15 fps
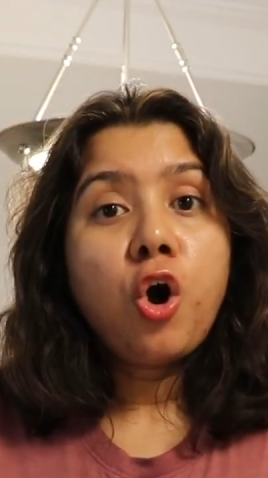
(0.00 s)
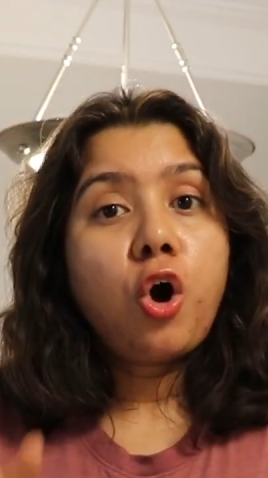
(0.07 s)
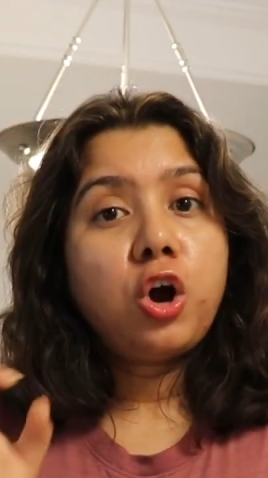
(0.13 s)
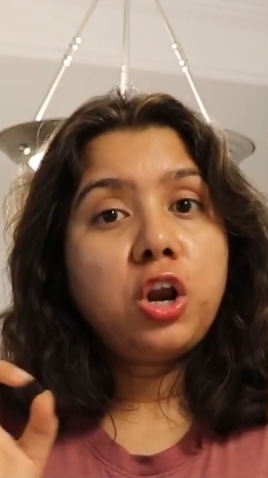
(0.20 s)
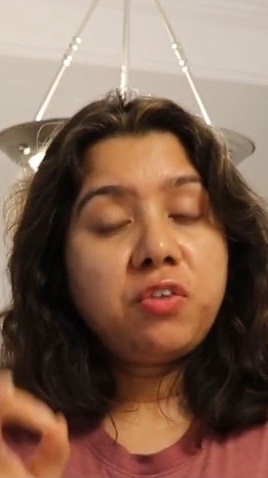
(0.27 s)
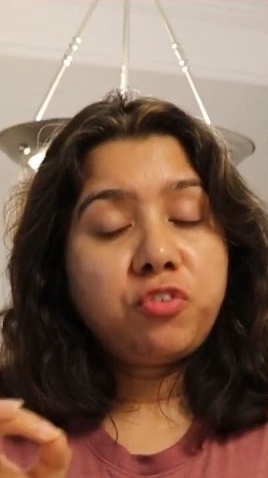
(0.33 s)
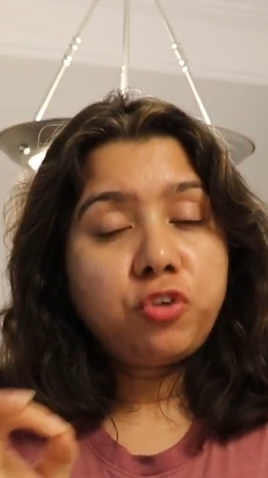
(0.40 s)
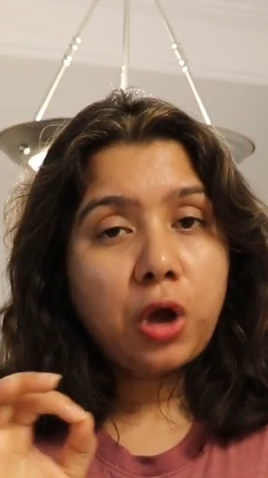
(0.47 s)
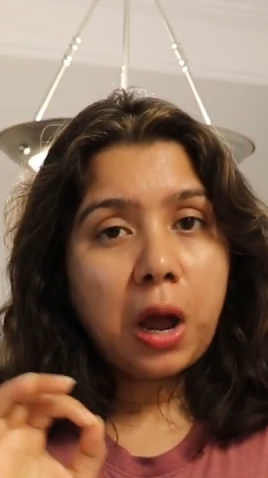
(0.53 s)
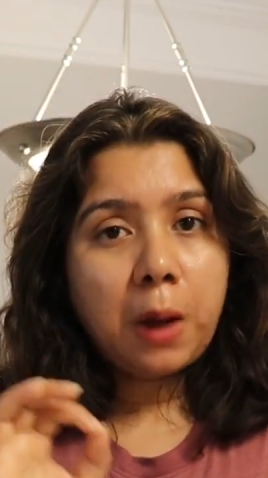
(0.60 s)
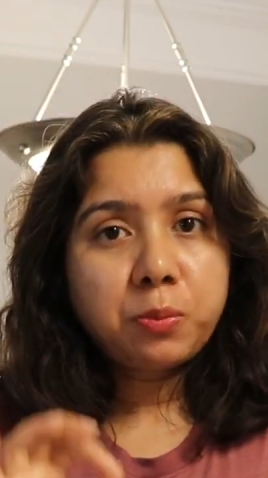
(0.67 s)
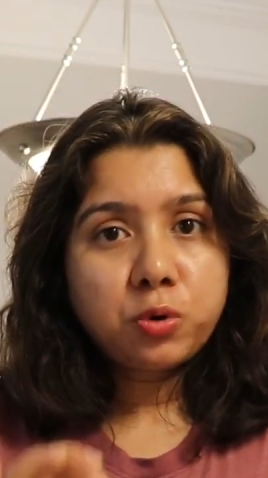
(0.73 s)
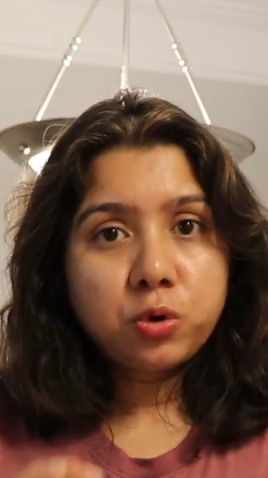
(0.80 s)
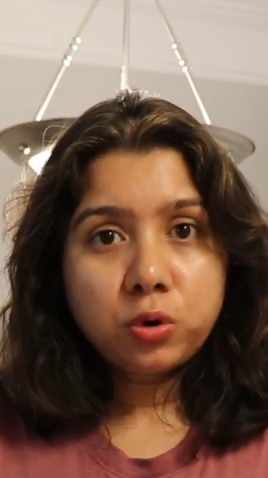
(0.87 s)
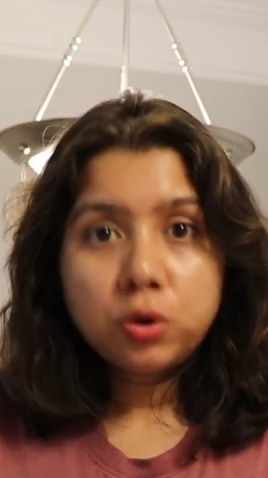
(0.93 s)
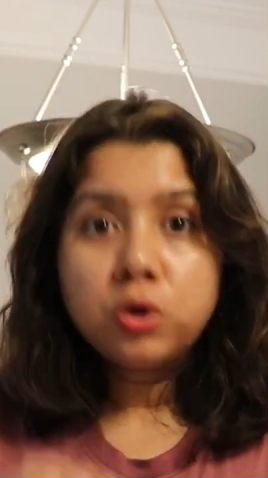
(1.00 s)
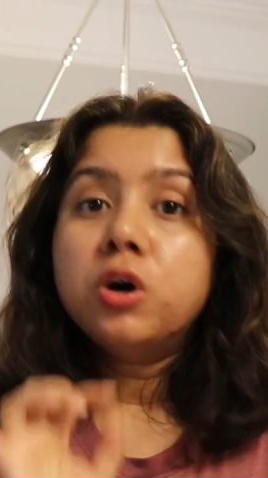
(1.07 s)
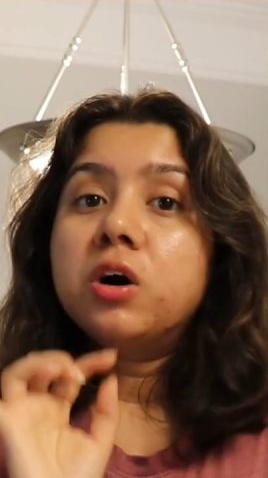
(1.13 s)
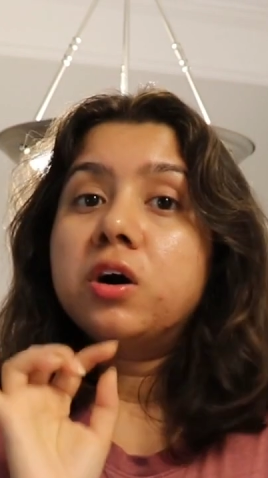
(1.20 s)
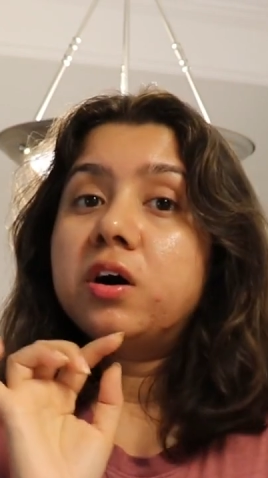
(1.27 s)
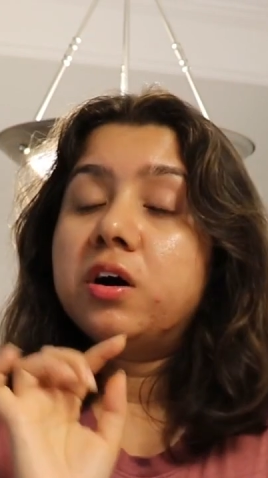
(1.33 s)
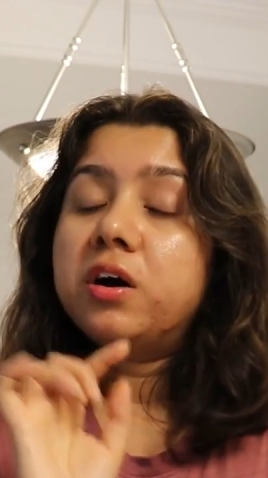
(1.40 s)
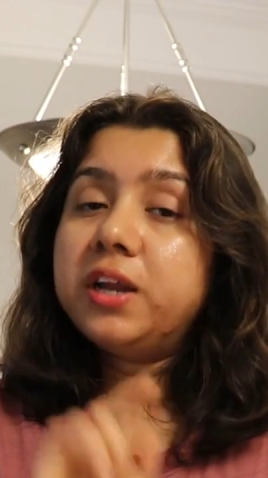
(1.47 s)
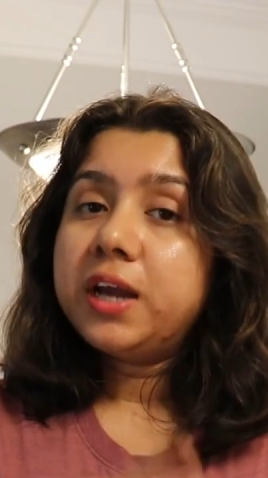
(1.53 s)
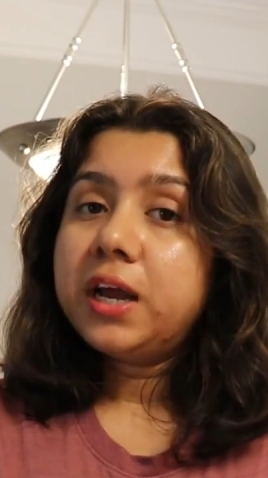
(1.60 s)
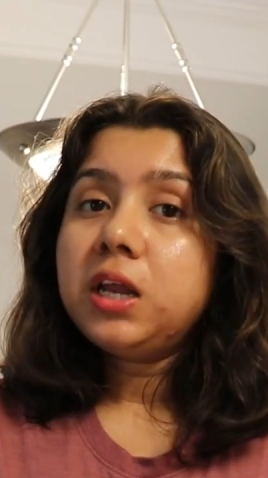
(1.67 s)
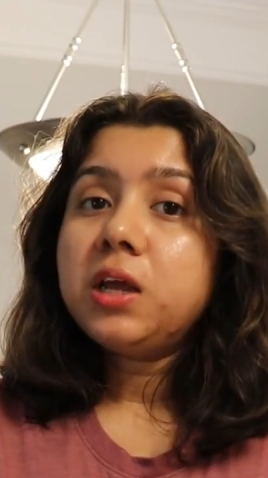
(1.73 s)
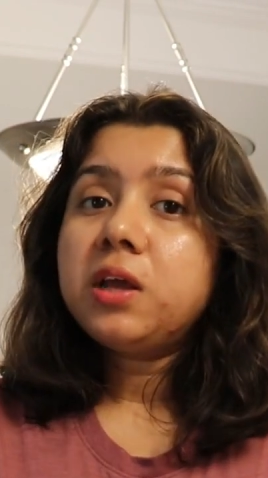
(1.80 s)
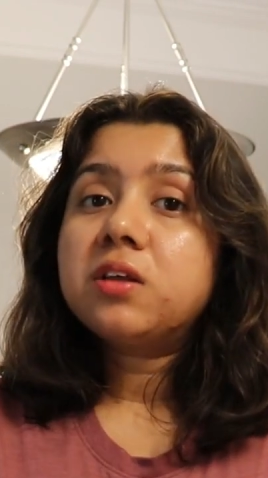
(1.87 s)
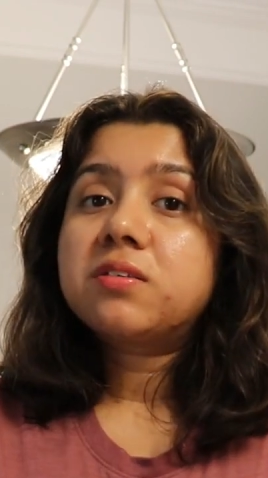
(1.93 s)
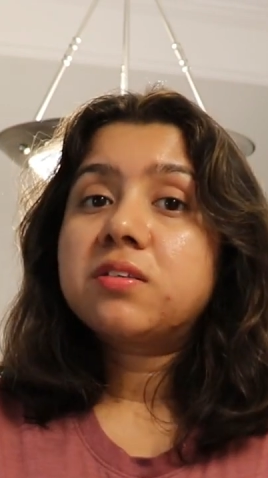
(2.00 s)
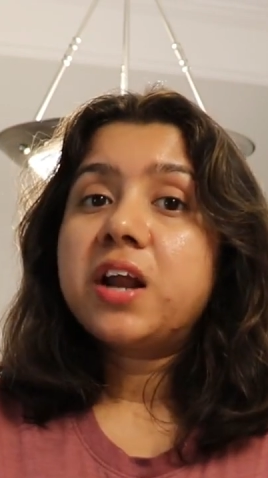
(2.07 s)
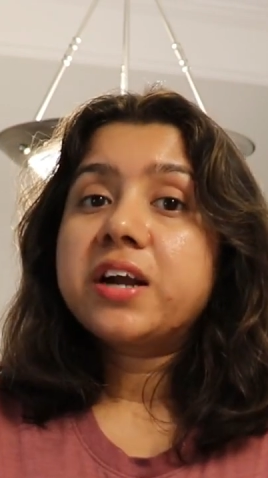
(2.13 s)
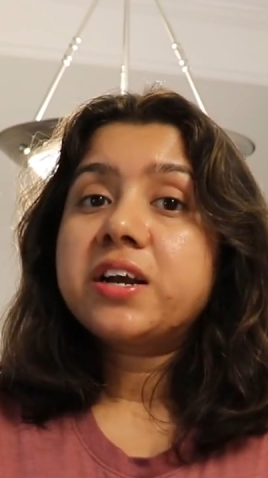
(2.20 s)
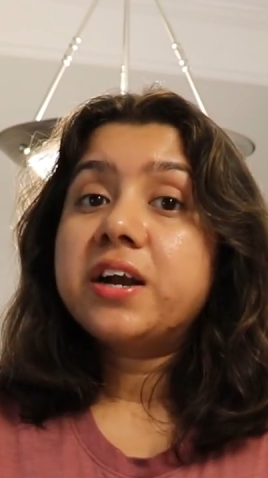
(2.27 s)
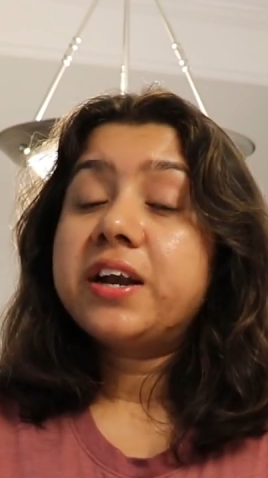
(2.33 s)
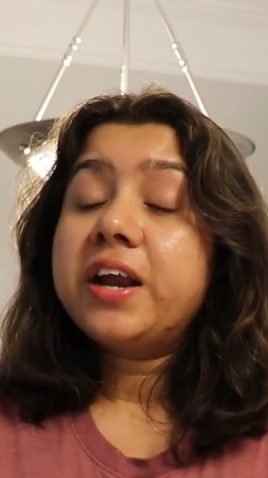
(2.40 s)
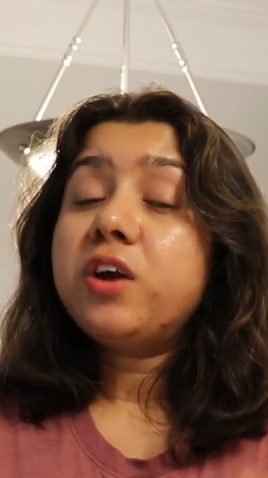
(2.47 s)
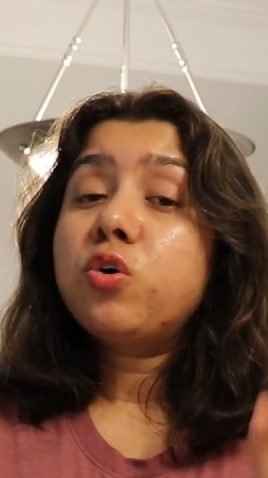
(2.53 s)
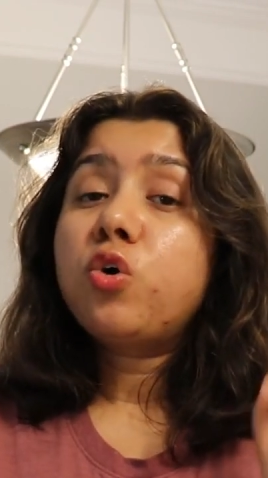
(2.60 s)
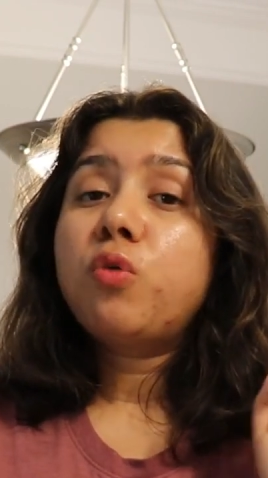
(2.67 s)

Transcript: Or if you have to really select a date,